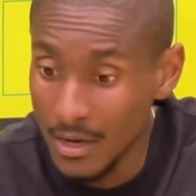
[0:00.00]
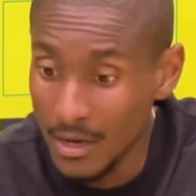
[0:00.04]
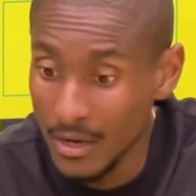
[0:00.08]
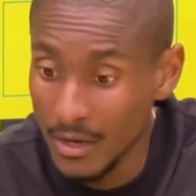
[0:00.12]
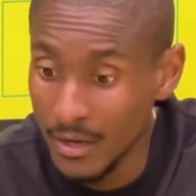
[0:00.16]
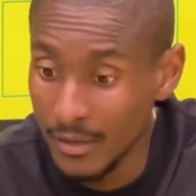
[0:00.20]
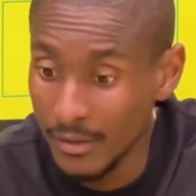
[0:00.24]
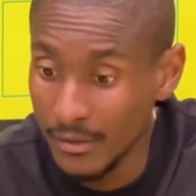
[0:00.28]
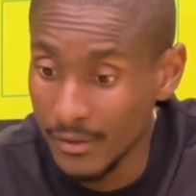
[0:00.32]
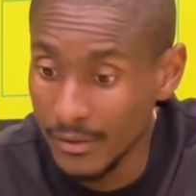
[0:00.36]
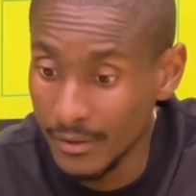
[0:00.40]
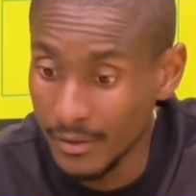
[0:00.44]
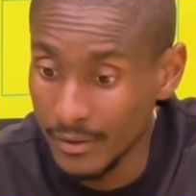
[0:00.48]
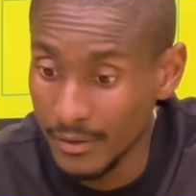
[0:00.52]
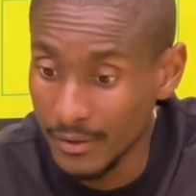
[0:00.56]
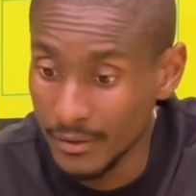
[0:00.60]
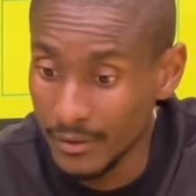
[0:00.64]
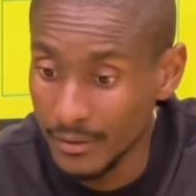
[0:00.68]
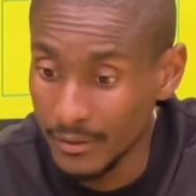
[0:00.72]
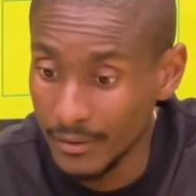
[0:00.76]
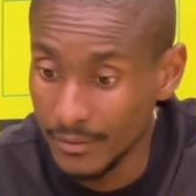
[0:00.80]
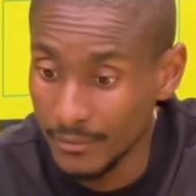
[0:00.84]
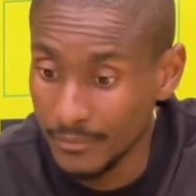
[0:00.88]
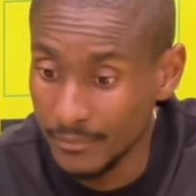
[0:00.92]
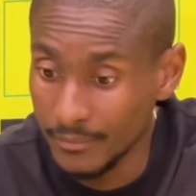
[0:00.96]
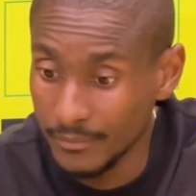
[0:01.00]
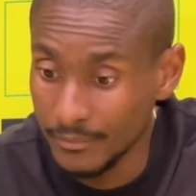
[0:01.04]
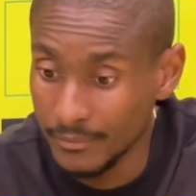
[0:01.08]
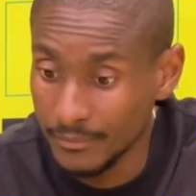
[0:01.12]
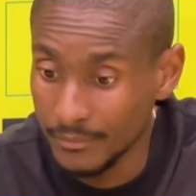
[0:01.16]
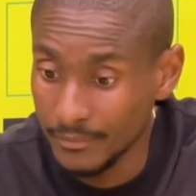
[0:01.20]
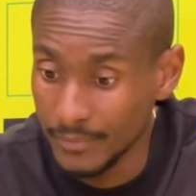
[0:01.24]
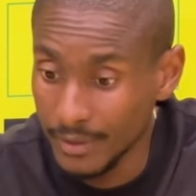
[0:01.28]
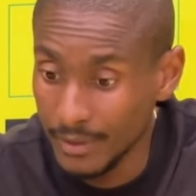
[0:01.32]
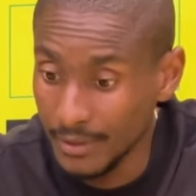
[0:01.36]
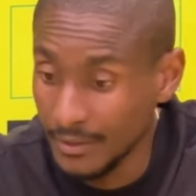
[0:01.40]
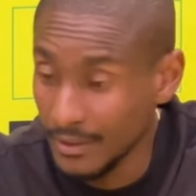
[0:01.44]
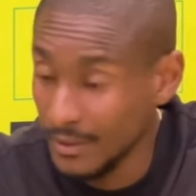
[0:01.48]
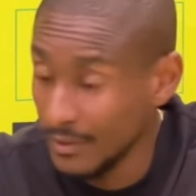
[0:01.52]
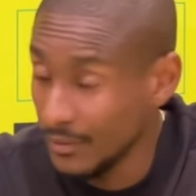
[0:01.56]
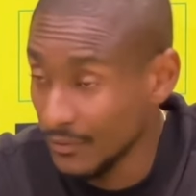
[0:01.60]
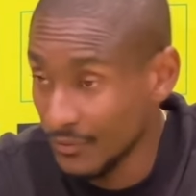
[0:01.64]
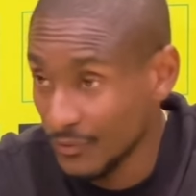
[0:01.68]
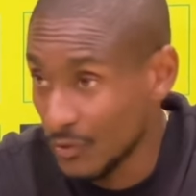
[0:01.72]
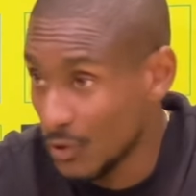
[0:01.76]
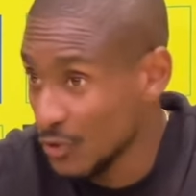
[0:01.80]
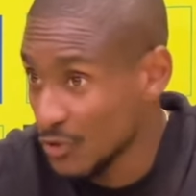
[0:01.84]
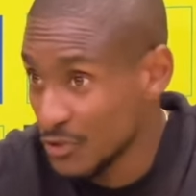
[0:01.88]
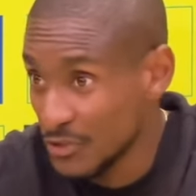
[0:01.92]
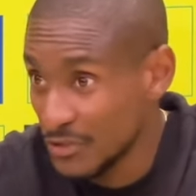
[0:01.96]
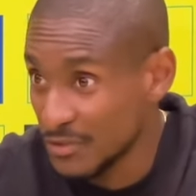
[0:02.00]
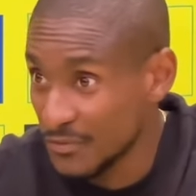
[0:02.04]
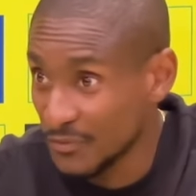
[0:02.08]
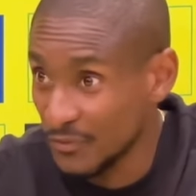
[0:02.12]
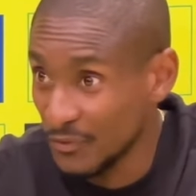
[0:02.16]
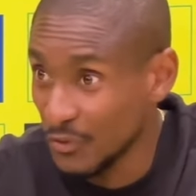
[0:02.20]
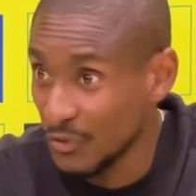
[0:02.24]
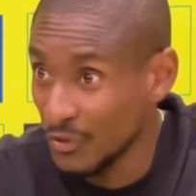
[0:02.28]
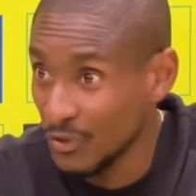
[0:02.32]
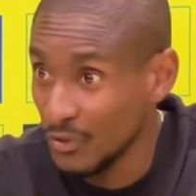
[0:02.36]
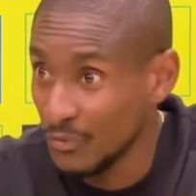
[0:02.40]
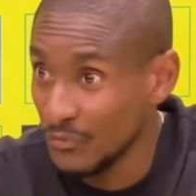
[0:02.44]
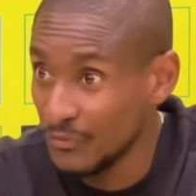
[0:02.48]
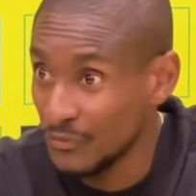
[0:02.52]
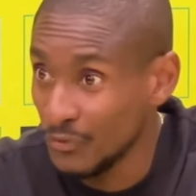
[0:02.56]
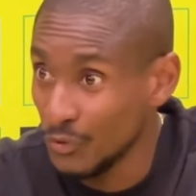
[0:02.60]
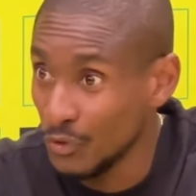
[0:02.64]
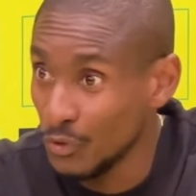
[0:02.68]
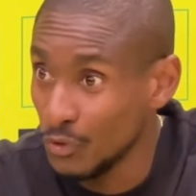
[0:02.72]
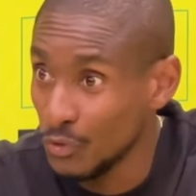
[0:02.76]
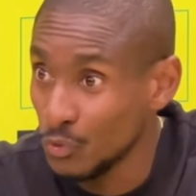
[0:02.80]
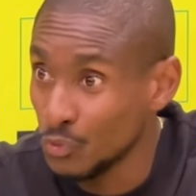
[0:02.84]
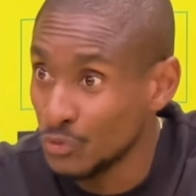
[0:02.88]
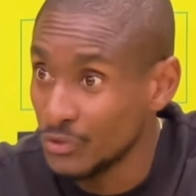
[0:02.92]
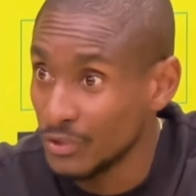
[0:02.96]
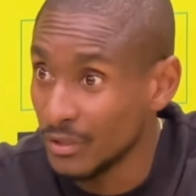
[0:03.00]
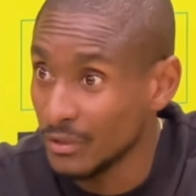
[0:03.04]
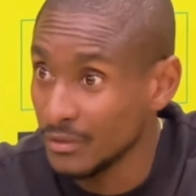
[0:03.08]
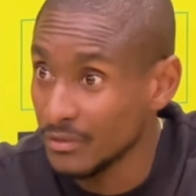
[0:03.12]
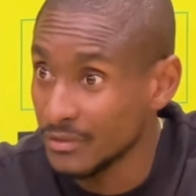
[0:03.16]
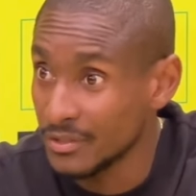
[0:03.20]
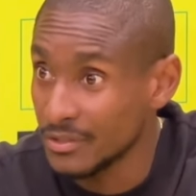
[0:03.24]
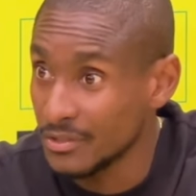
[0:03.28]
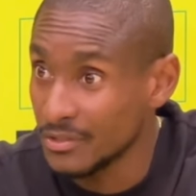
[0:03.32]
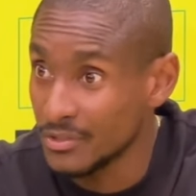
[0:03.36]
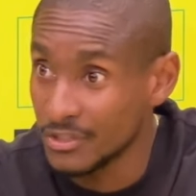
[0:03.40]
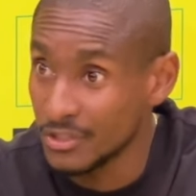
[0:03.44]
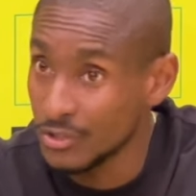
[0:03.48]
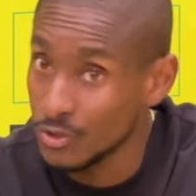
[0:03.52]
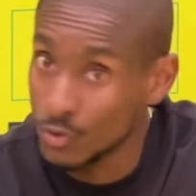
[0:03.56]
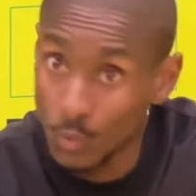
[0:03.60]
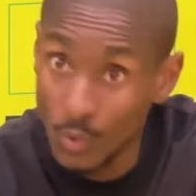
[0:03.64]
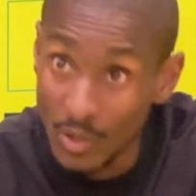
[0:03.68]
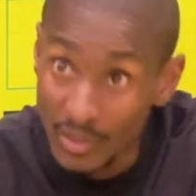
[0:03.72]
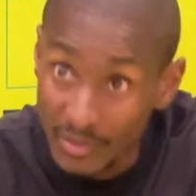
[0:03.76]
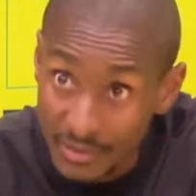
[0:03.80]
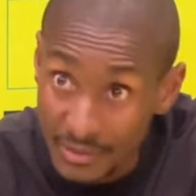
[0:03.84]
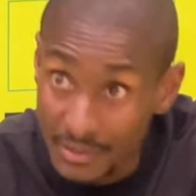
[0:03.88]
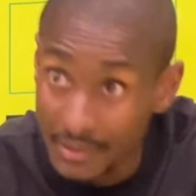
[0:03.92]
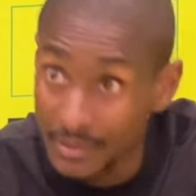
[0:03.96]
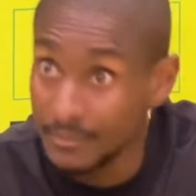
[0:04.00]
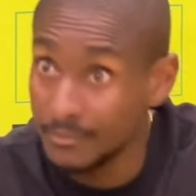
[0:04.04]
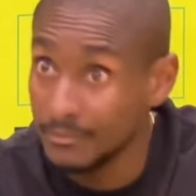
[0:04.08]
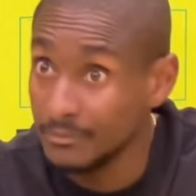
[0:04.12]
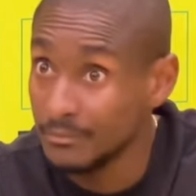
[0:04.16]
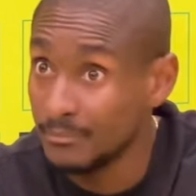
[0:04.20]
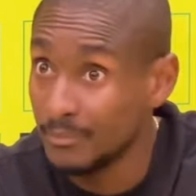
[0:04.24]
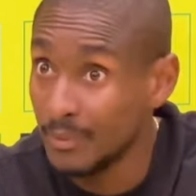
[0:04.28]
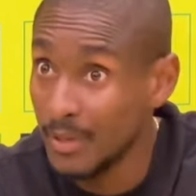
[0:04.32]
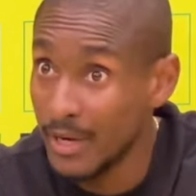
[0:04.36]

And um, and then of course for the for the neutrals it's just one team